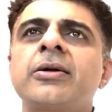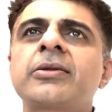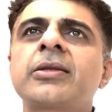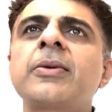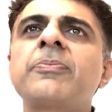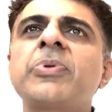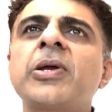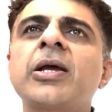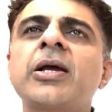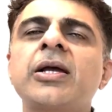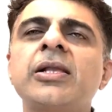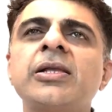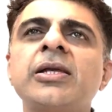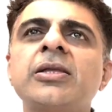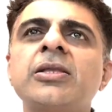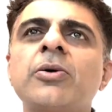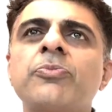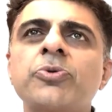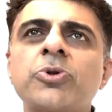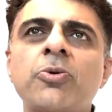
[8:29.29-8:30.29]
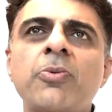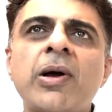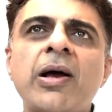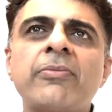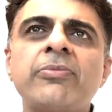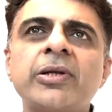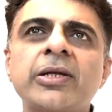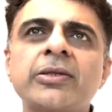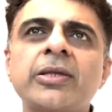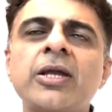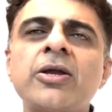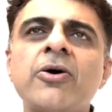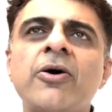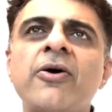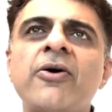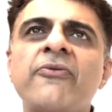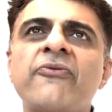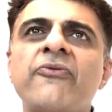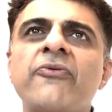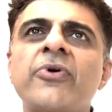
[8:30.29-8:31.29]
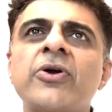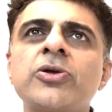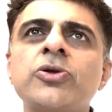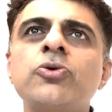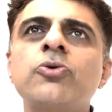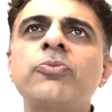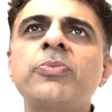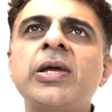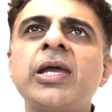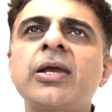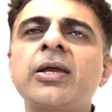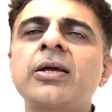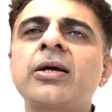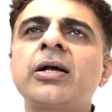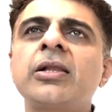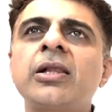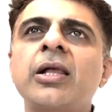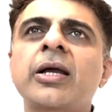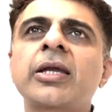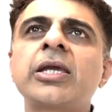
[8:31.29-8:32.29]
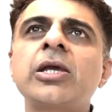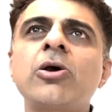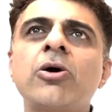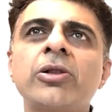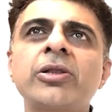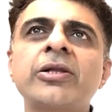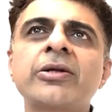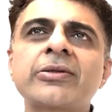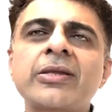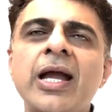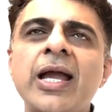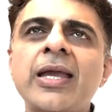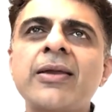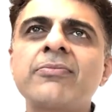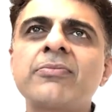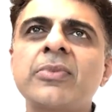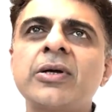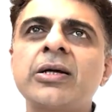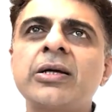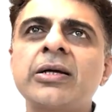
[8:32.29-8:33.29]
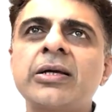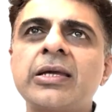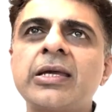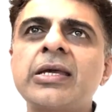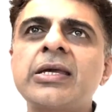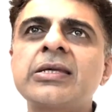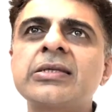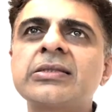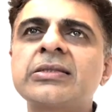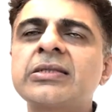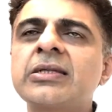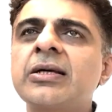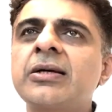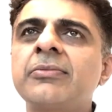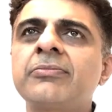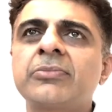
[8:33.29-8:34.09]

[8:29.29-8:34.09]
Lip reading: typically the probability of you being lucky all the time is